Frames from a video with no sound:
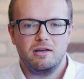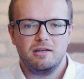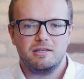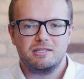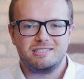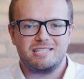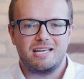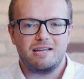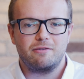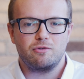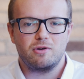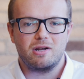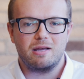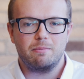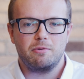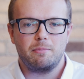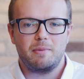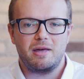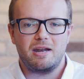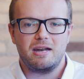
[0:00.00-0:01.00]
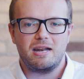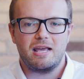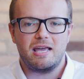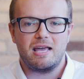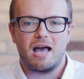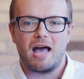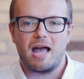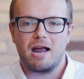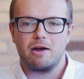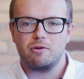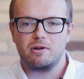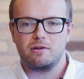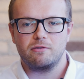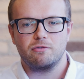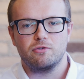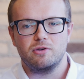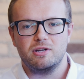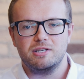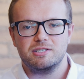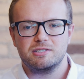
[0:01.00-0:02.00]
Stanford implemented a hiring
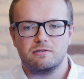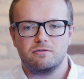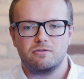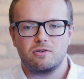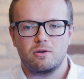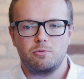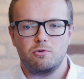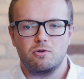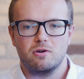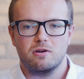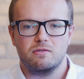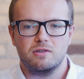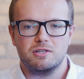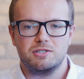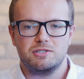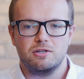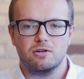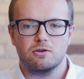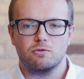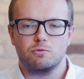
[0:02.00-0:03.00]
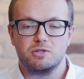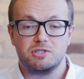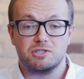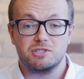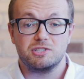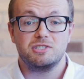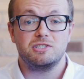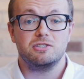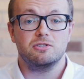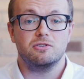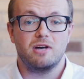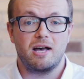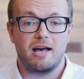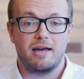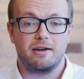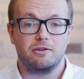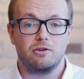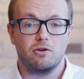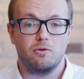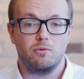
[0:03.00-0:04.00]
freeze in February of this year, which is still
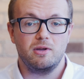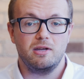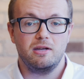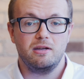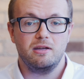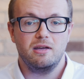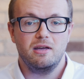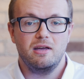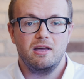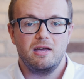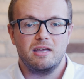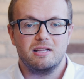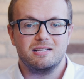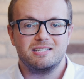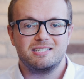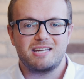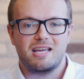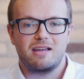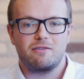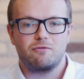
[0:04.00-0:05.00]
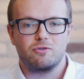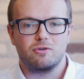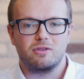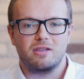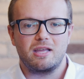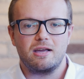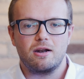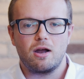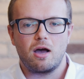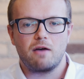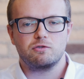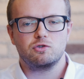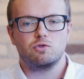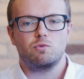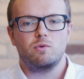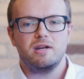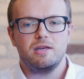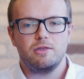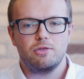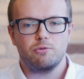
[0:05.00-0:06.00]
ongoing, and Stanford laid off
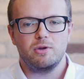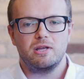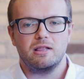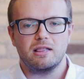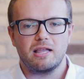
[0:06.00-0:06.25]
23